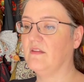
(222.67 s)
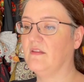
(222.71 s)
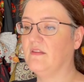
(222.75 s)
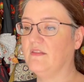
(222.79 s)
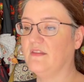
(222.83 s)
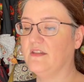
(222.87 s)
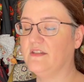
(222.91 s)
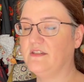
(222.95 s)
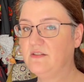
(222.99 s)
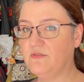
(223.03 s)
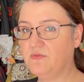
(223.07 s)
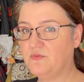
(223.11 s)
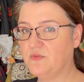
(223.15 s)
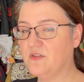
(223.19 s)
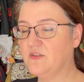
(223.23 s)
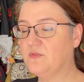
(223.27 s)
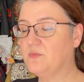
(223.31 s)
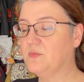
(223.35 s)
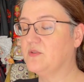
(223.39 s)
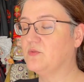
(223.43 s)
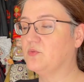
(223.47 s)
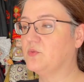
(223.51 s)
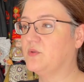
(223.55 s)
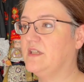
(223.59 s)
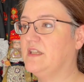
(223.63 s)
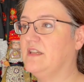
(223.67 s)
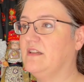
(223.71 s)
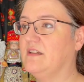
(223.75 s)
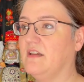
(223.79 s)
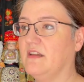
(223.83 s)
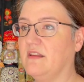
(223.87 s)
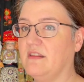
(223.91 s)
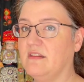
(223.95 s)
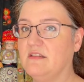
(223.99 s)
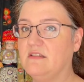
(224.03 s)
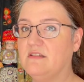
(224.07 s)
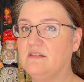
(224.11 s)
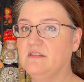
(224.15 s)
the difference between
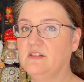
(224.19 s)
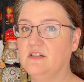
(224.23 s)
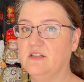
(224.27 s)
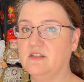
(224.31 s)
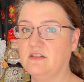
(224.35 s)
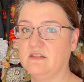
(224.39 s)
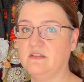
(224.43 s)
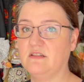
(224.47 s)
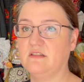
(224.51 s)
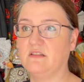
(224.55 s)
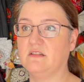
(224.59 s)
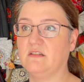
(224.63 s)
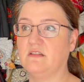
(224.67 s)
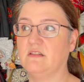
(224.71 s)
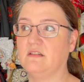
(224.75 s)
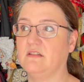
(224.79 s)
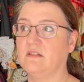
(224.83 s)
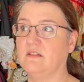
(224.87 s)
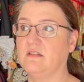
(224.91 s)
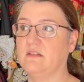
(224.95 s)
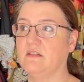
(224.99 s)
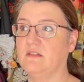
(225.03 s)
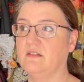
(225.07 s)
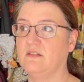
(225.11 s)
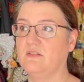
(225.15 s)
the Dirndl